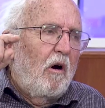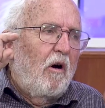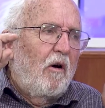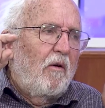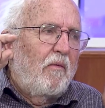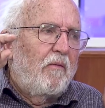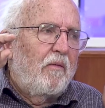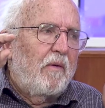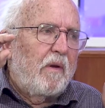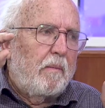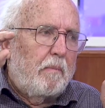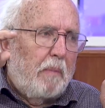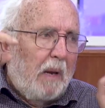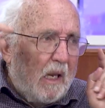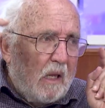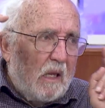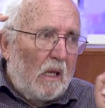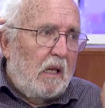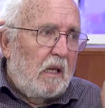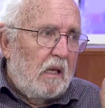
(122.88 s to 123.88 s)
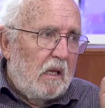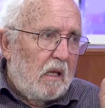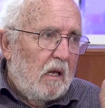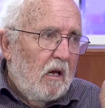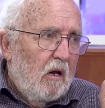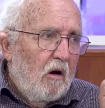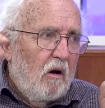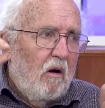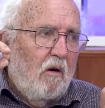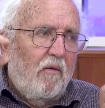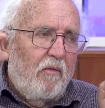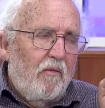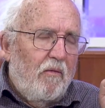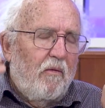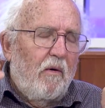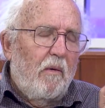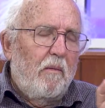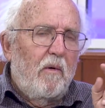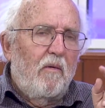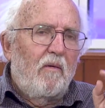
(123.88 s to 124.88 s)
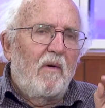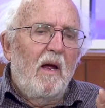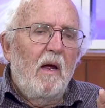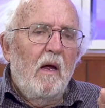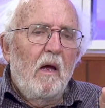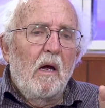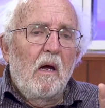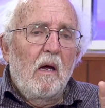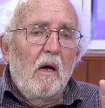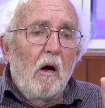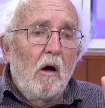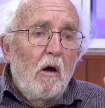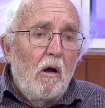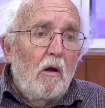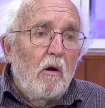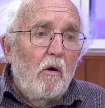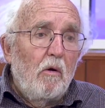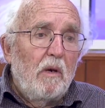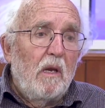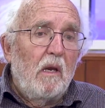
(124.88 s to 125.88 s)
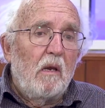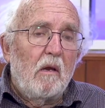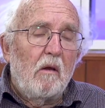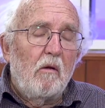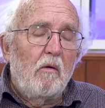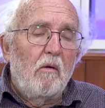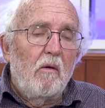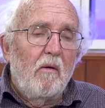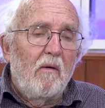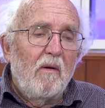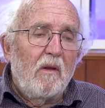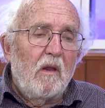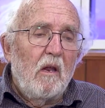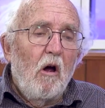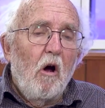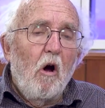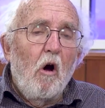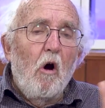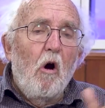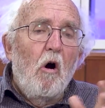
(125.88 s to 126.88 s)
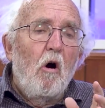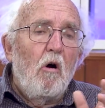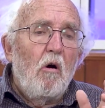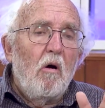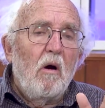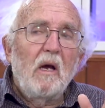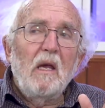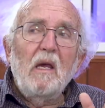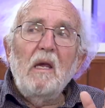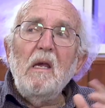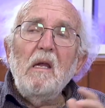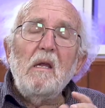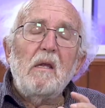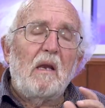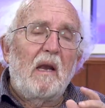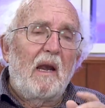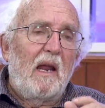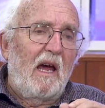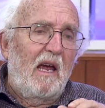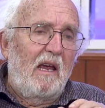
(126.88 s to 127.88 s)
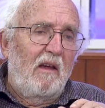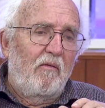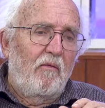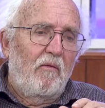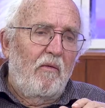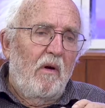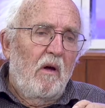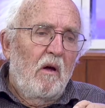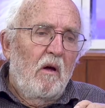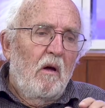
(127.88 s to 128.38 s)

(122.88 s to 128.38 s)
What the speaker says: of species, of form of life, alone in the universe, or is life,